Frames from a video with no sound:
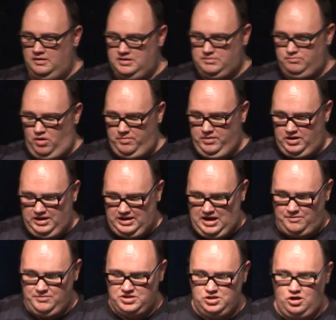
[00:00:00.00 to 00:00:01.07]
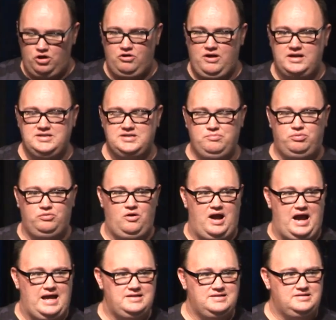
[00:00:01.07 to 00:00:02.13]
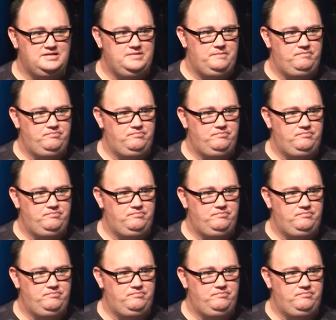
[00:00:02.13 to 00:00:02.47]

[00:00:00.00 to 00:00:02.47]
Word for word: It's probably going to come as no great surprise